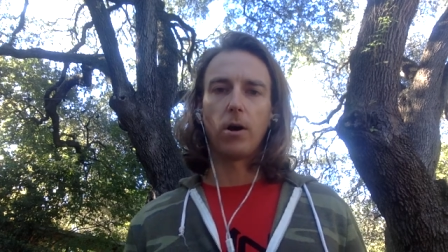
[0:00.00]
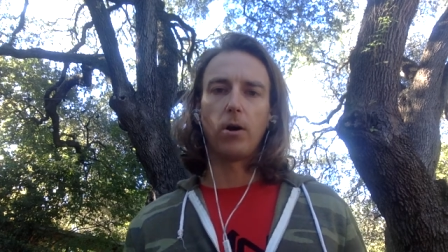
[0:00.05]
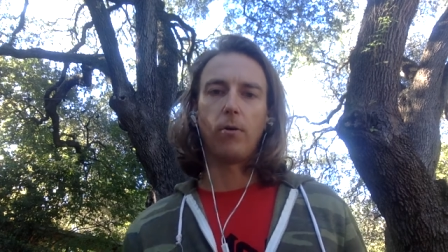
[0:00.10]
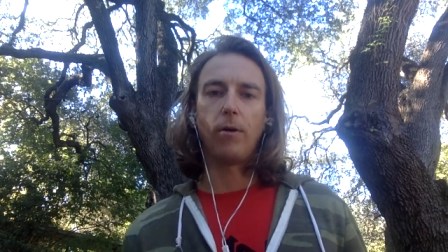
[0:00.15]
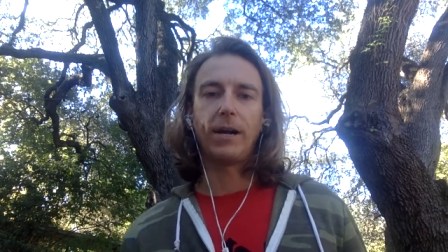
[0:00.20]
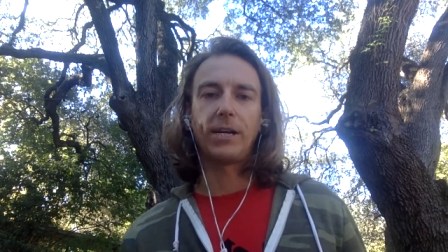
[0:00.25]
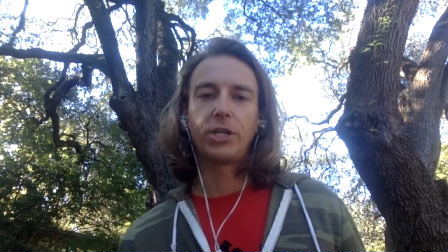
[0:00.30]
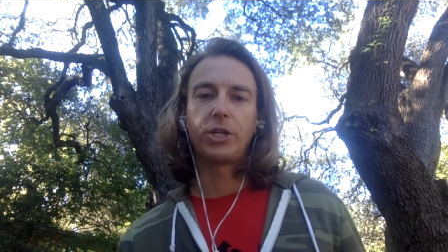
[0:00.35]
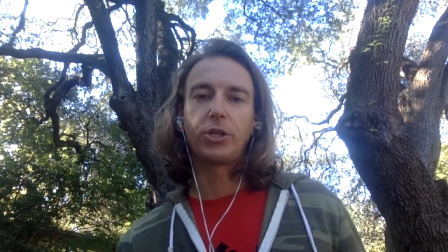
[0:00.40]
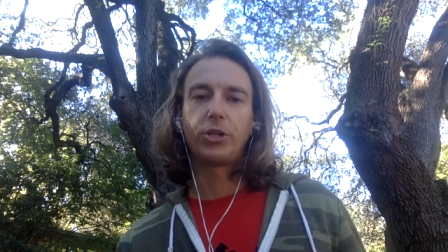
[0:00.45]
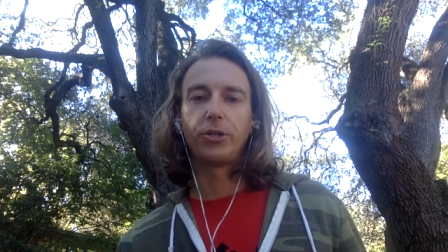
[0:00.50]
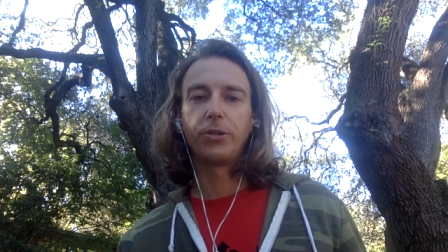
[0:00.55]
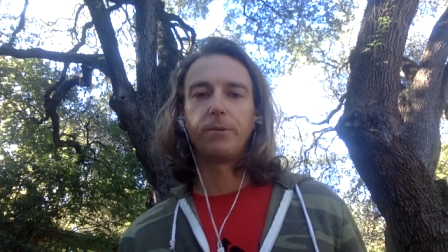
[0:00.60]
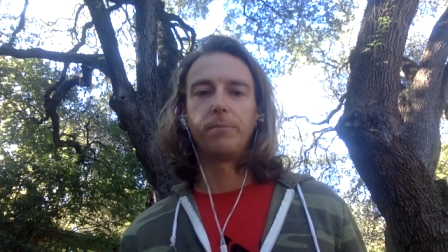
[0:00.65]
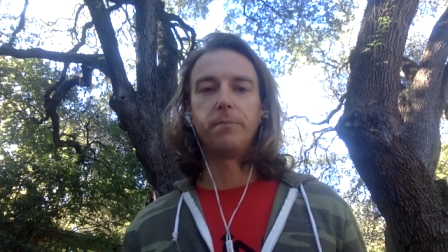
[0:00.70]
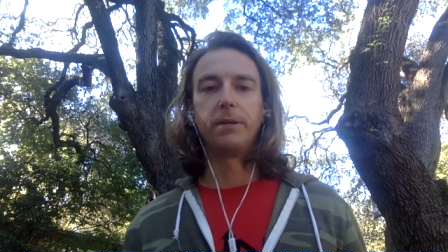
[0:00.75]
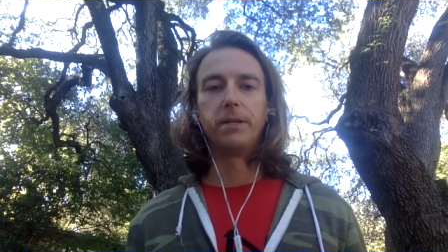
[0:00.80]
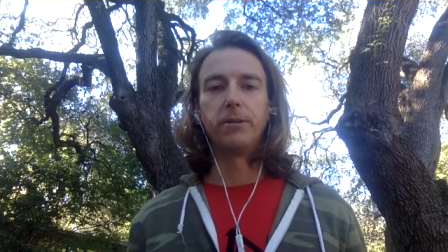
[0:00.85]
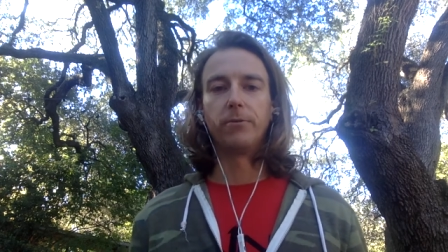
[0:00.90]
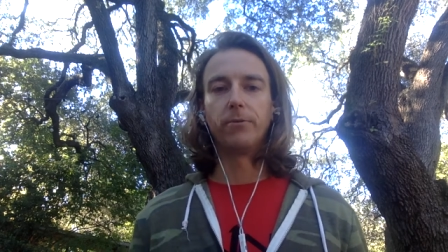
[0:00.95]
oh, I
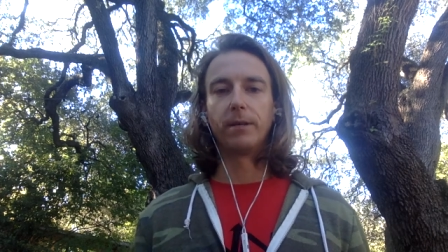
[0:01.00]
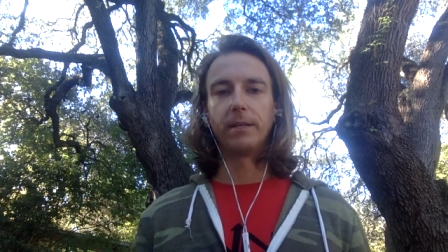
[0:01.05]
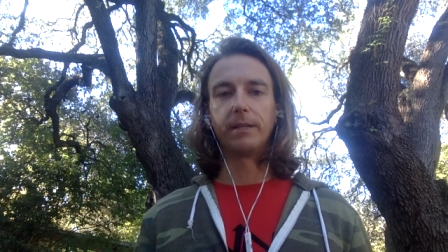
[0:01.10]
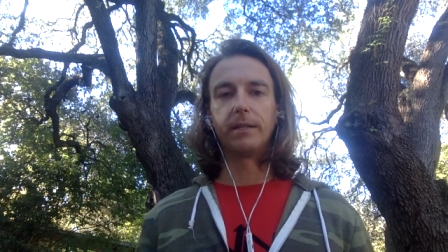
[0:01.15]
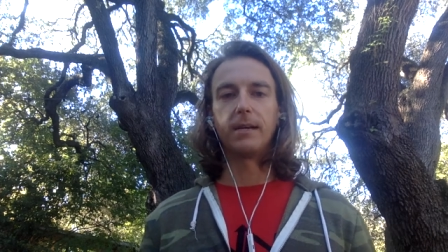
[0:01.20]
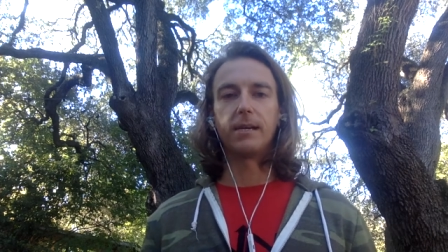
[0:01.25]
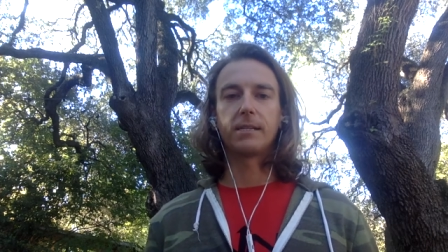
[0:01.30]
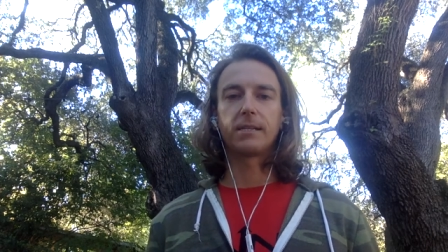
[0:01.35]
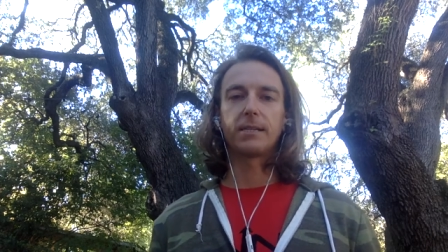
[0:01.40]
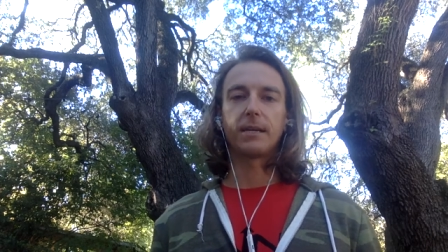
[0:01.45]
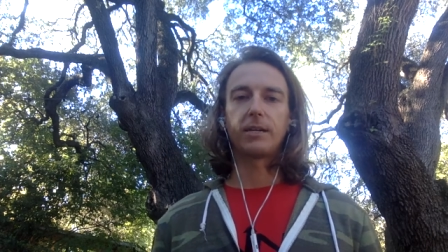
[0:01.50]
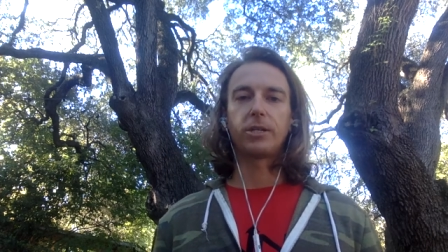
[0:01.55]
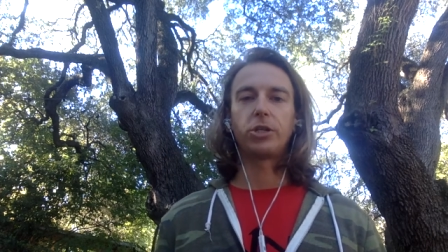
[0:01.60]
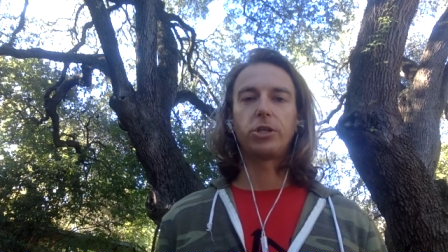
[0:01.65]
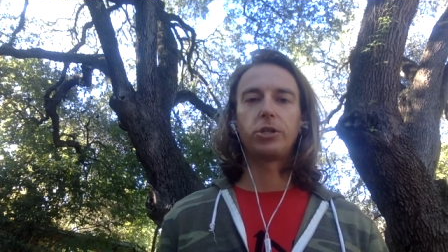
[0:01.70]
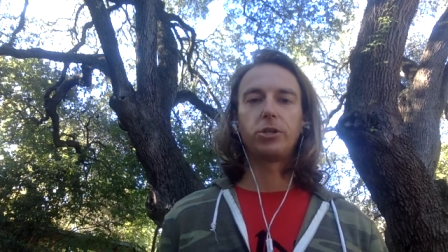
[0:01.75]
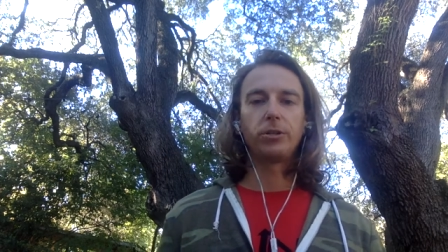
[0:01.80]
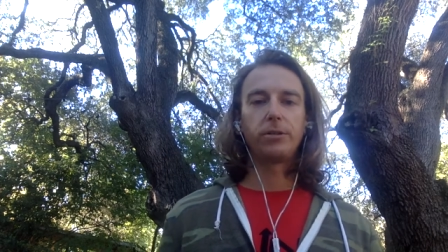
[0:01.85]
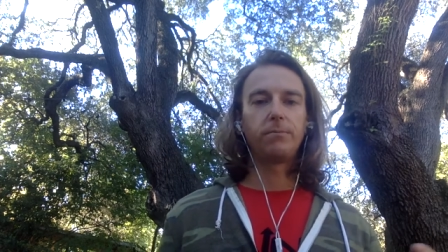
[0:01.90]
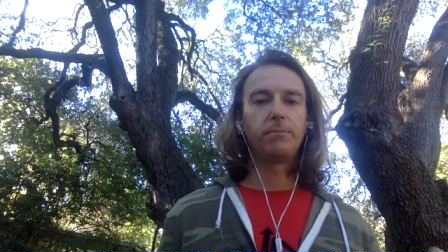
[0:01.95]
should be doing this, I
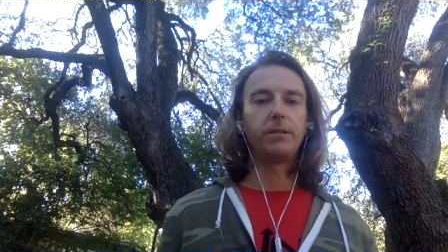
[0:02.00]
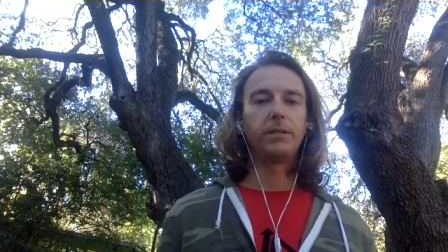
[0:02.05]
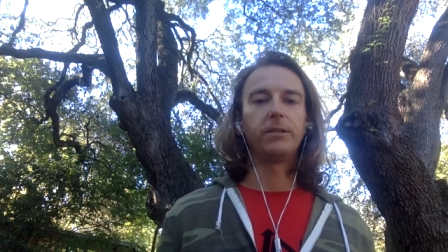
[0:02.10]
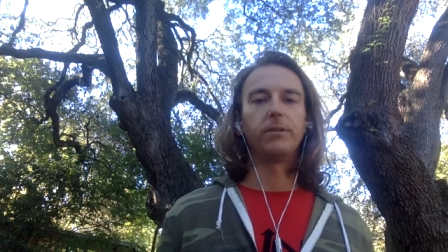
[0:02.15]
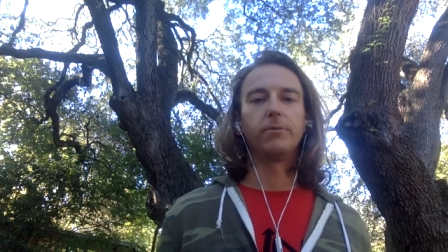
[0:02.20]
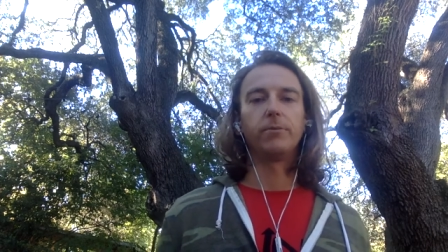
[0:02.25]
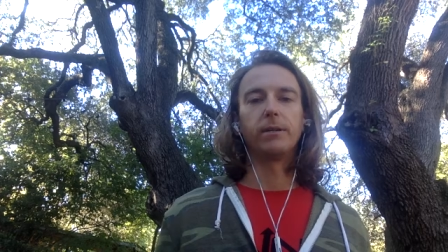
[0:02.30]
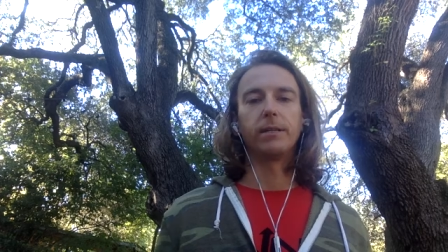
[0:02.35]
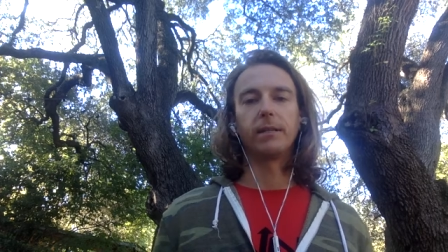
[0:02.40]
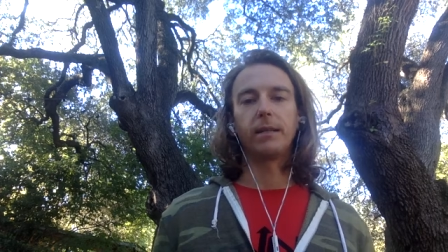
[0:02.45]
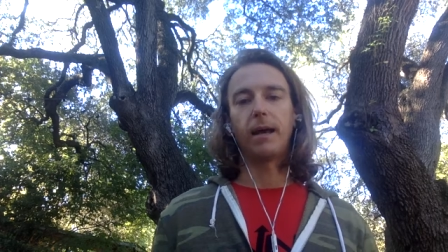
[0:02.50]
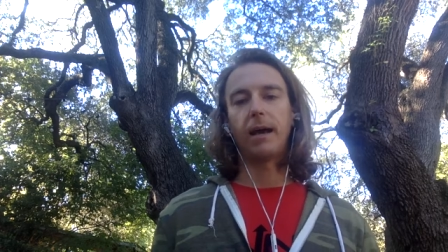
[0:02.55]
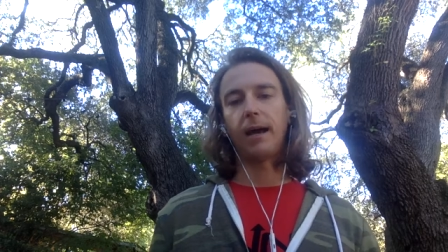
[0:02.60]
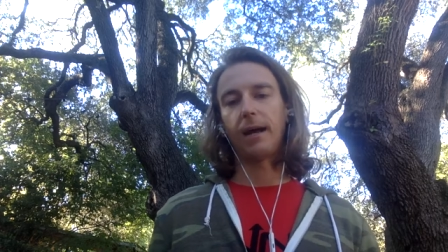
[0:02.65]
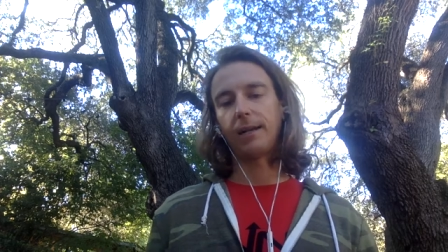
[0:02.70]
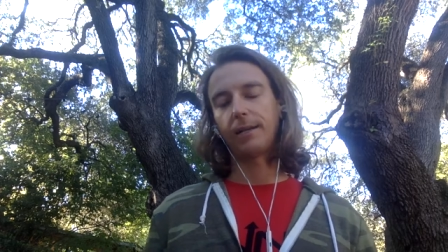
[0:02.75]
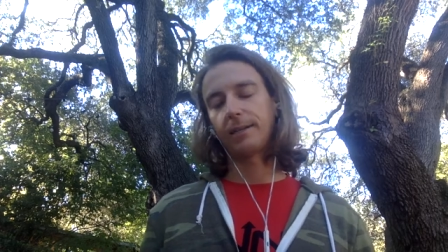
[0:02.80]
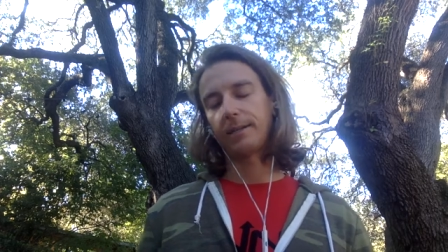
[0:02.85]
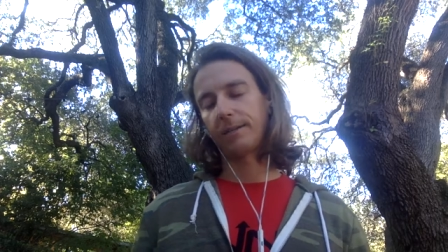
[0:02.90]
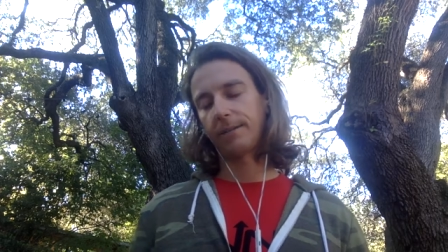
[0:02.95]
should be doing
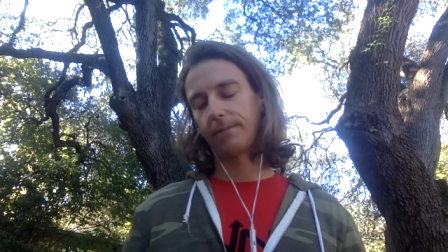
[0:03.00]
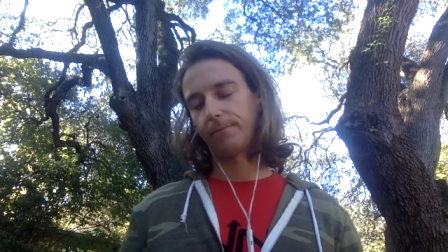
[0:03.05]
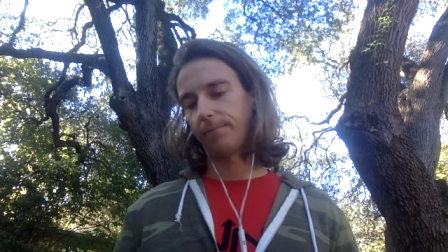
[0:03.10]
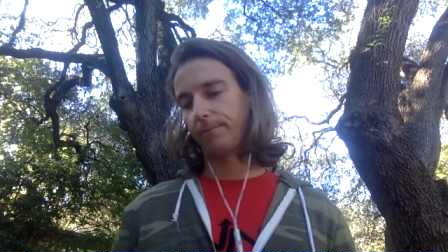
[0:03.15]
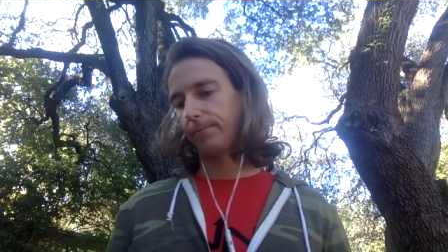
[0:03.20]
that.